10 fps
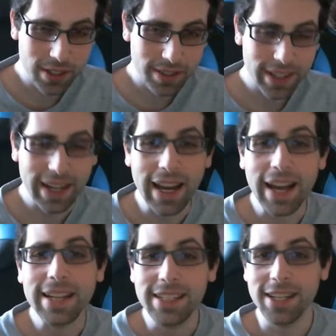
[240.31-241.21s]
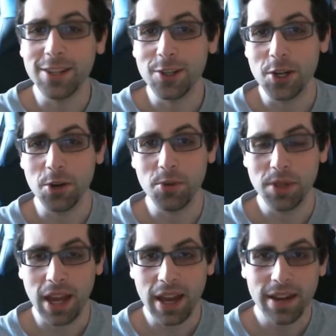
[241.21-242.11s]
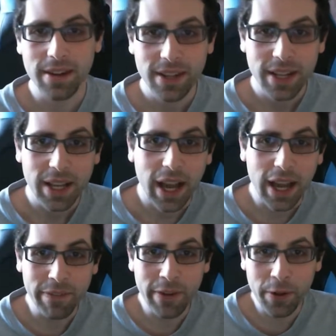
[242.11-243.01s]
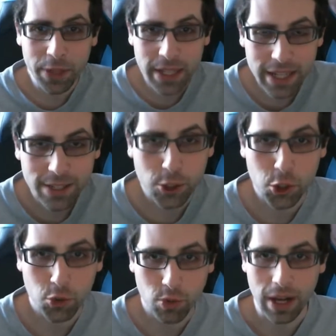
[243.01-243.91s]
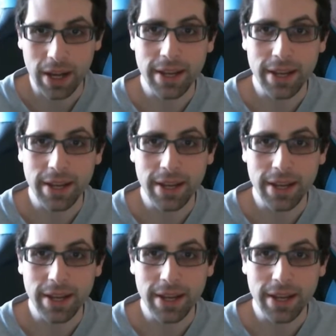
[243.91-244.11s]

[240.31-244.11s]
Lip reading: and I did know that. I felt the need to try.